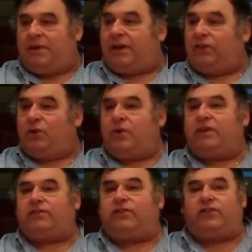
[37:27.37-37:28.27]
But you can do
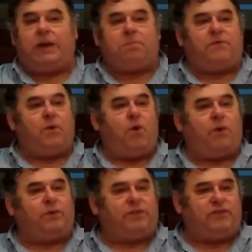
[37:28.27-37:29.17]
it as a sheep if you
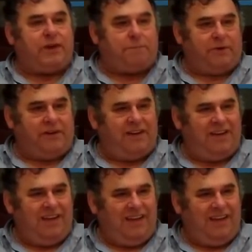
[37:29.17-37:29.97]
walk with the shepherd.